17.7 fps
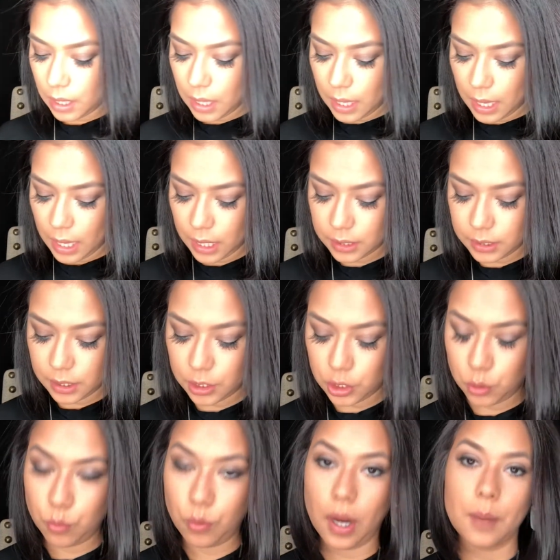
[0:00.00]
and then you
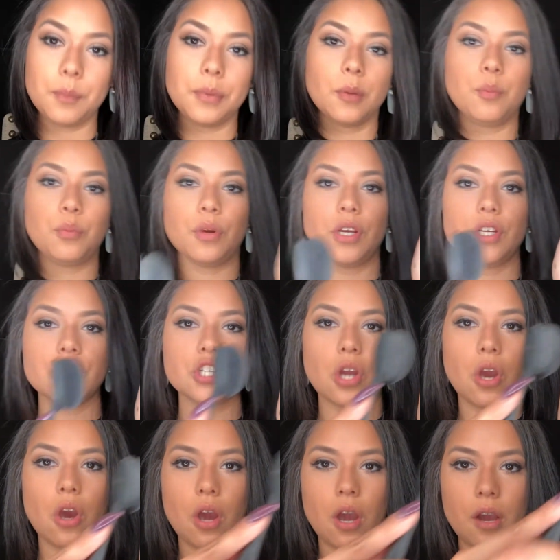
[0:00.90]
wipe your brush
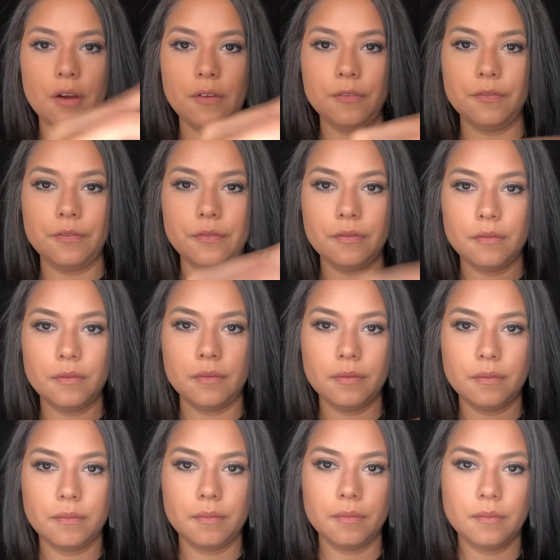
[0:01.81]
off.
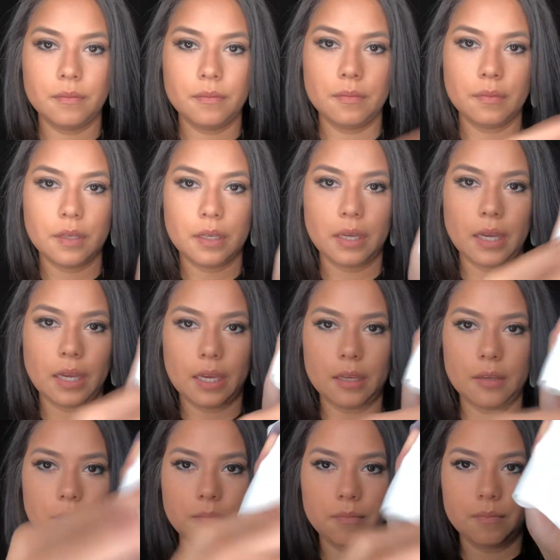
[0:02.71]
Okay,
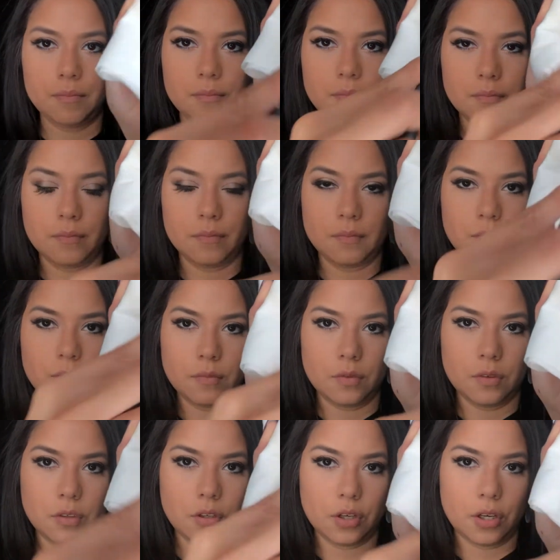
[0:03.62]

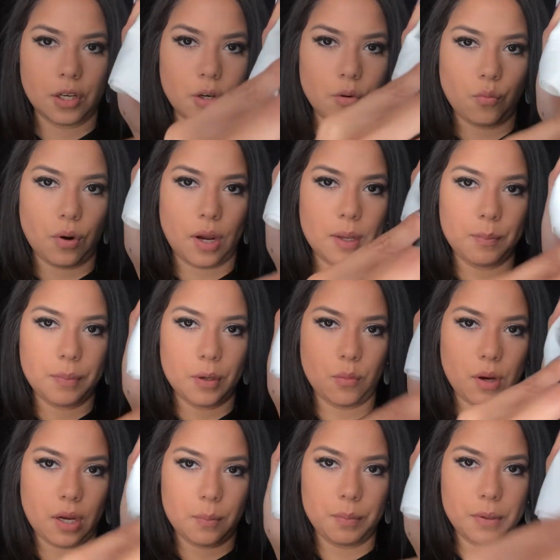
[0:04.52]
you're gonna wipe it,
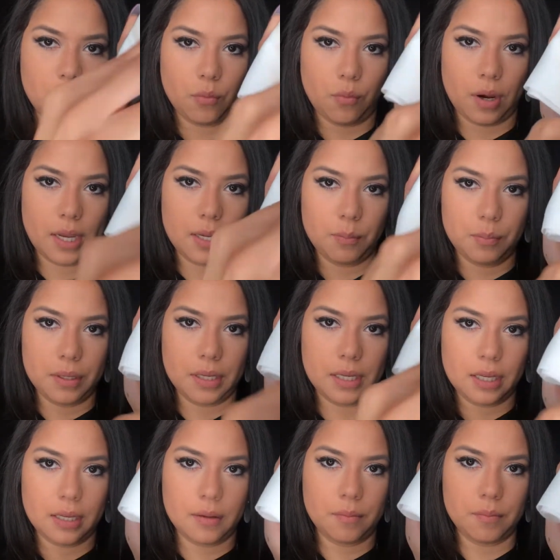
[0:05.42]
wipe it, wipe
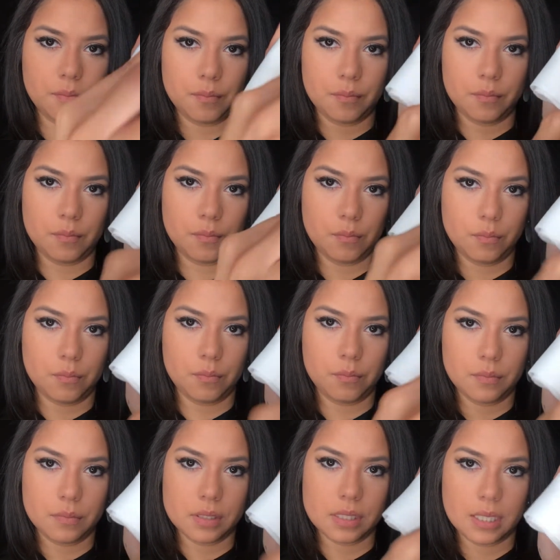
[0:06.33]
it.
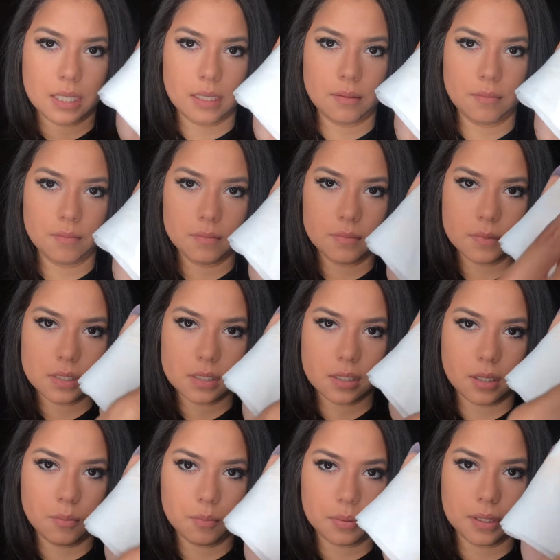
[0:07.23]
See, it's
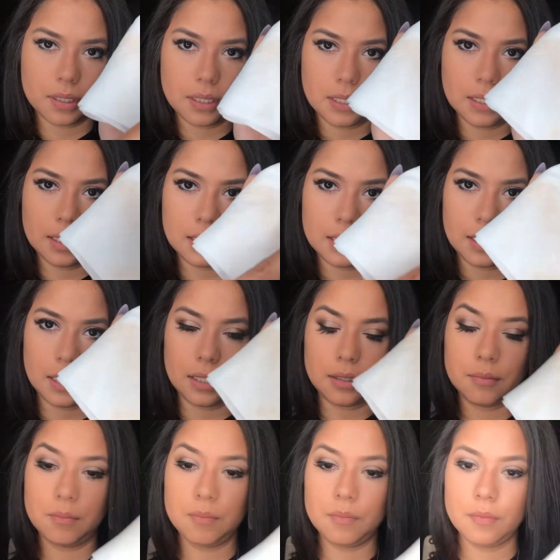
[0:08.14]
completely clean
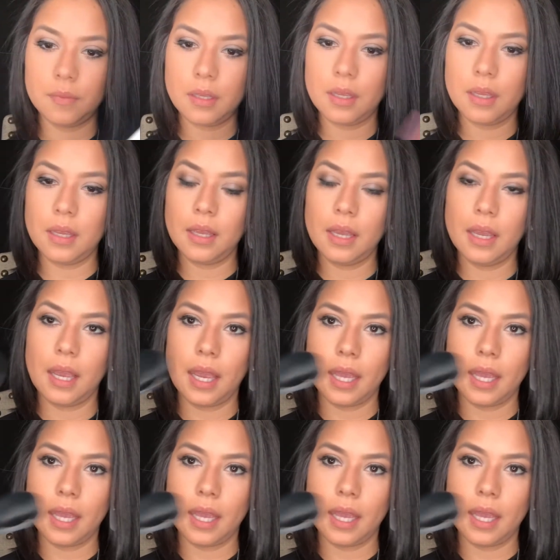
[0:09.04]
and